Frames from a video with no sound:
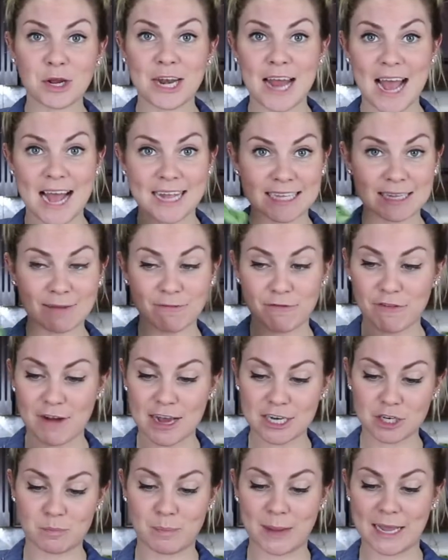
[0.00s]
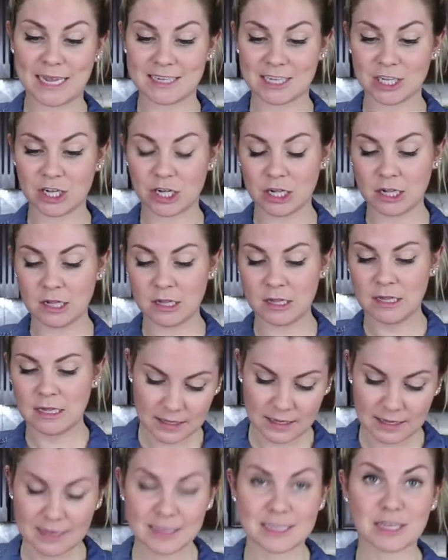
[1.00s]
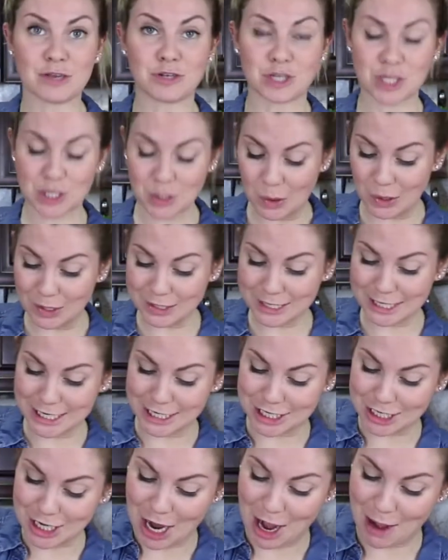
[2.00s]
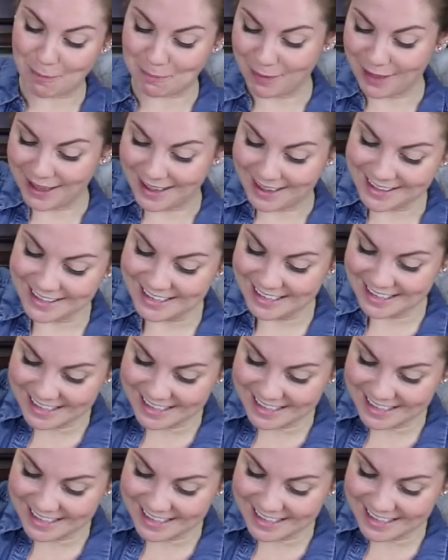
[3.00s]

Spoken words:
gonna add some fresh basil. So just coarsely chop this.